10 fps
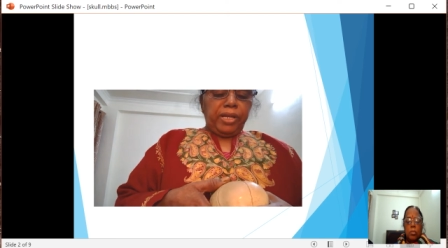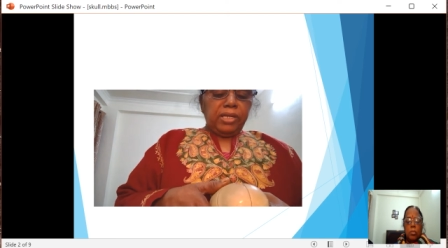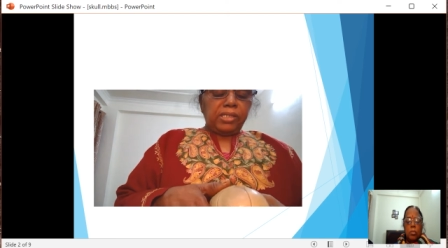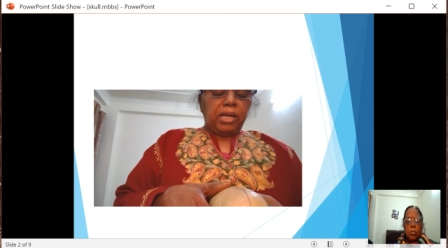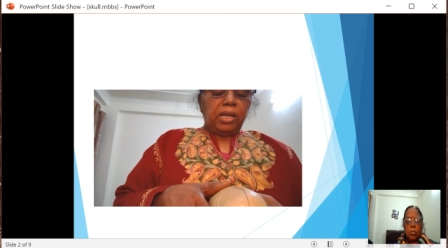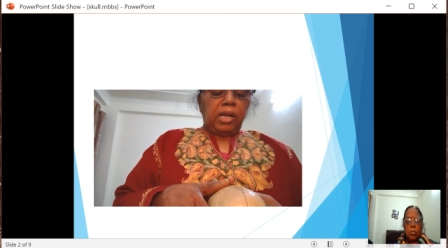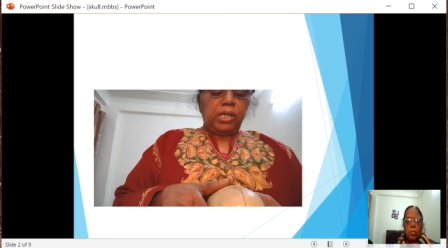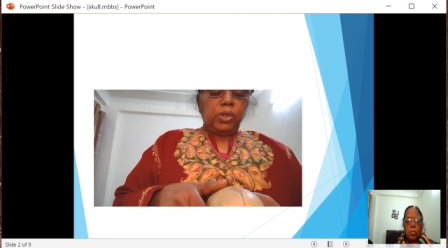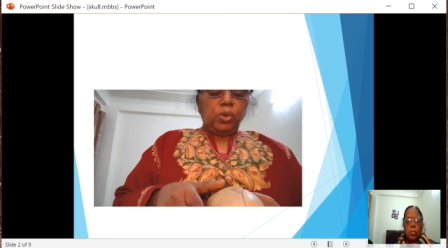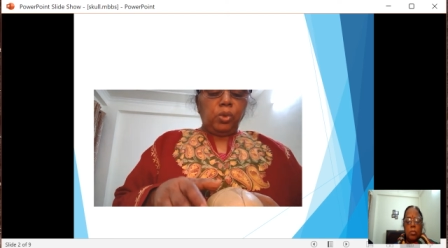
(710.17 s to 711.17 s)
skull
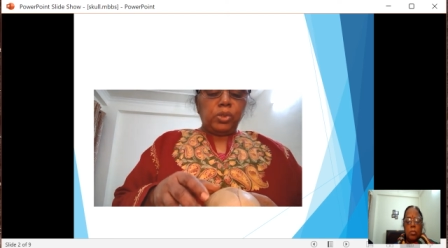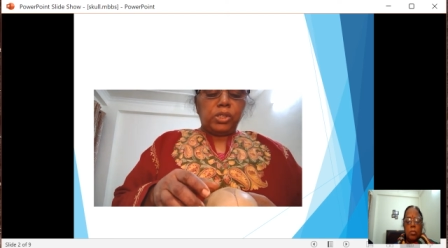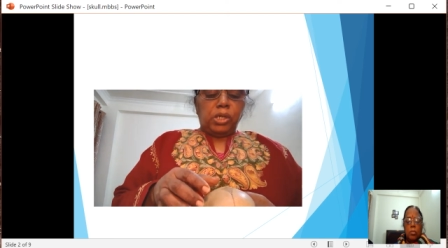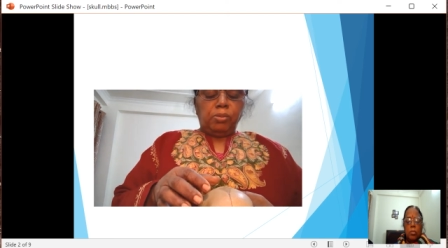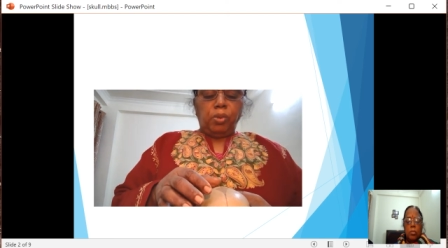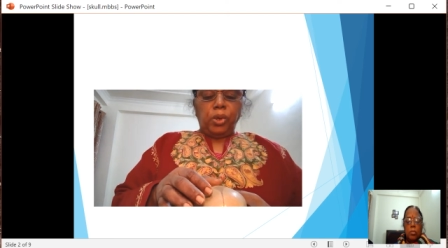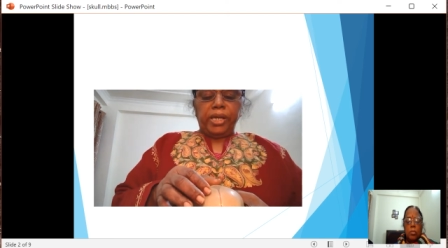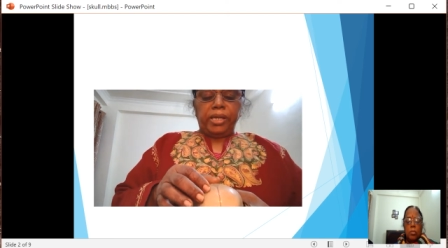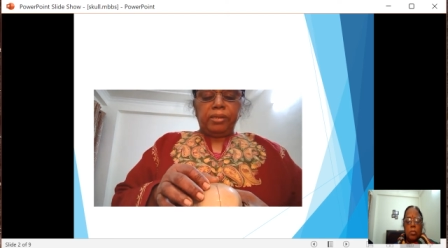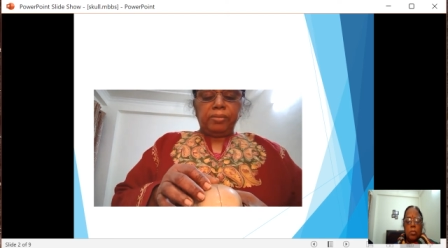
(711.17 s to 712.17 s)
undergoes
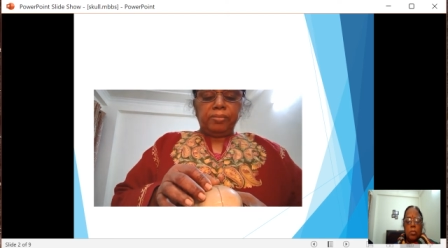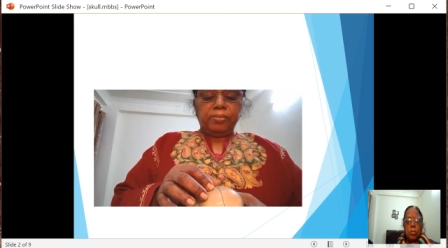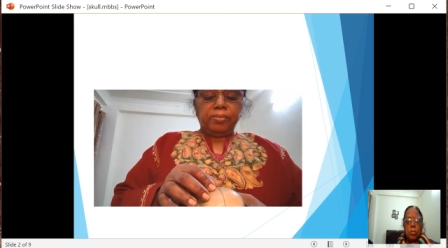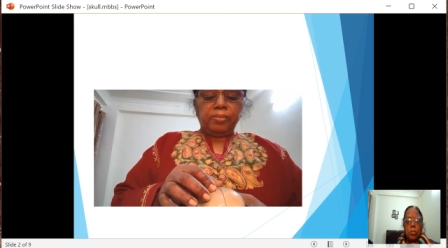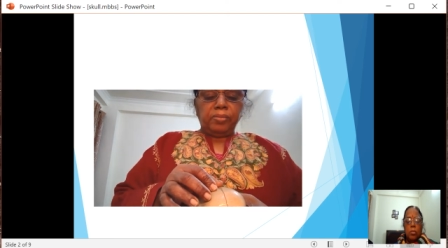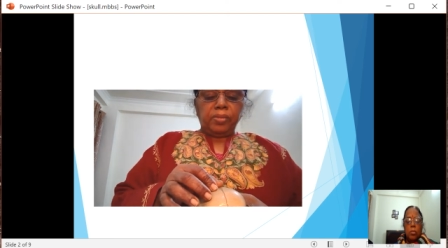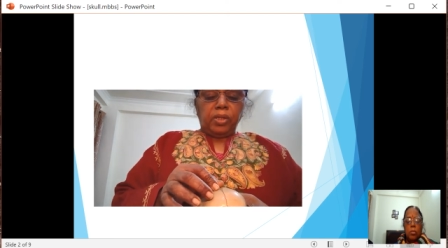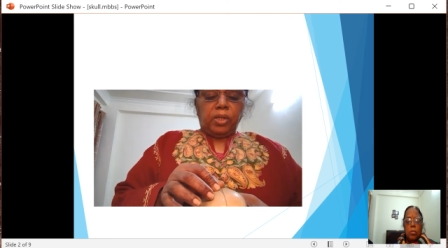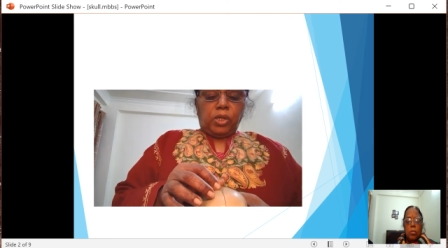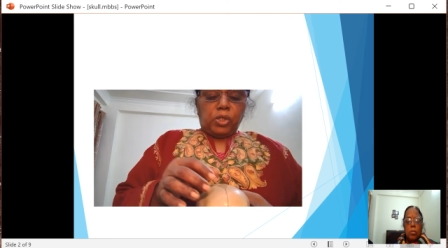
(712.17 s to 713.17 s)
molding.
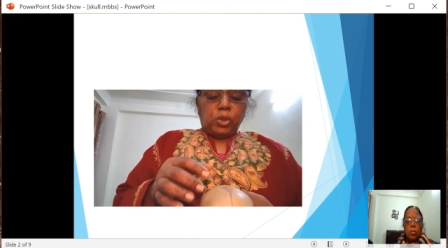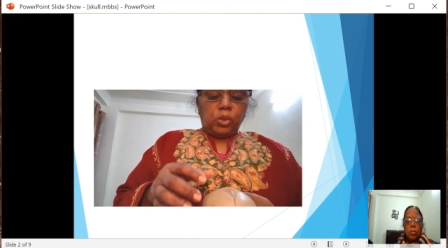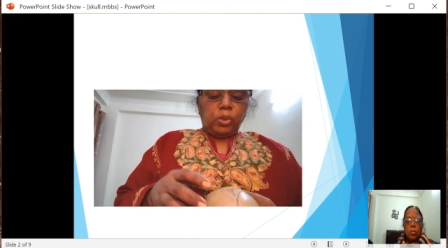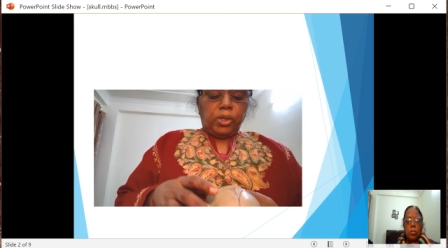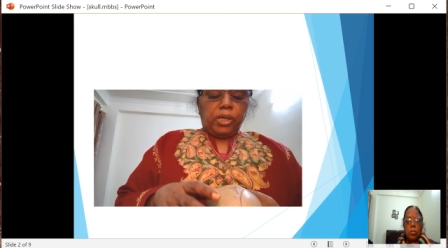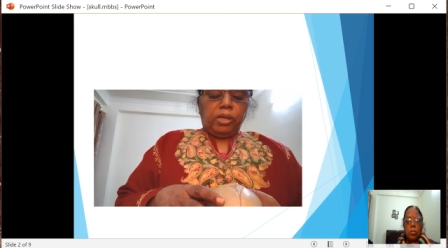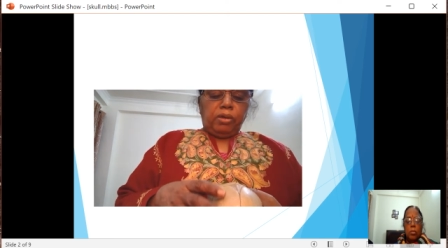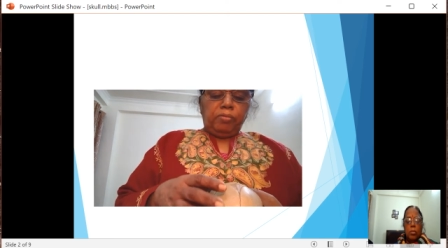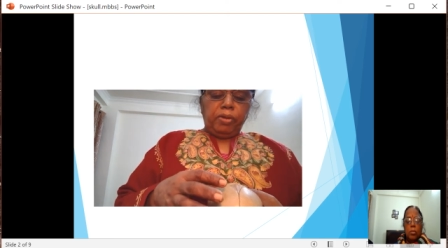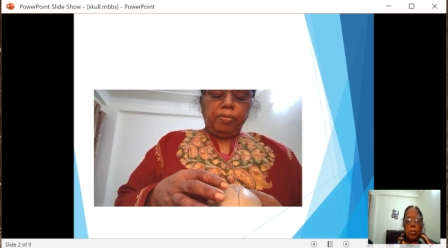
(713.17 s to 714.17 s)
So
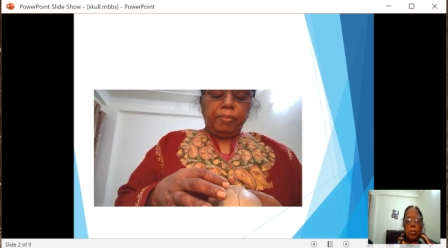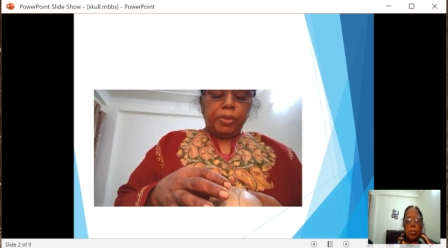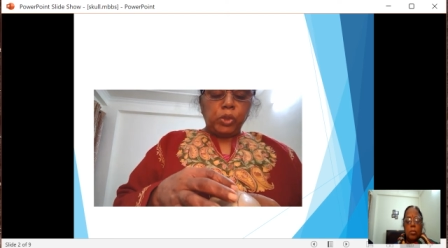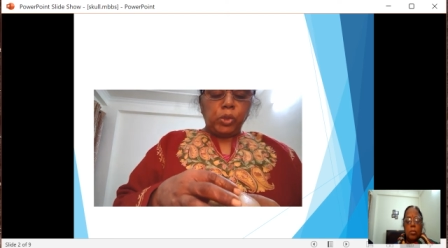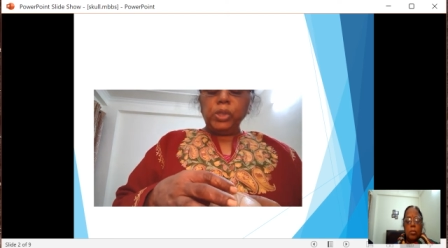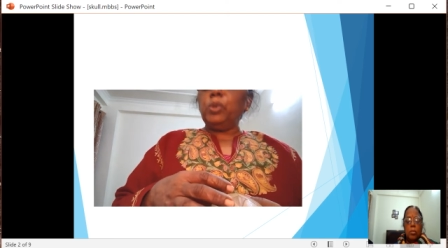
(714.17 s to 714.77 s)
we will be showing you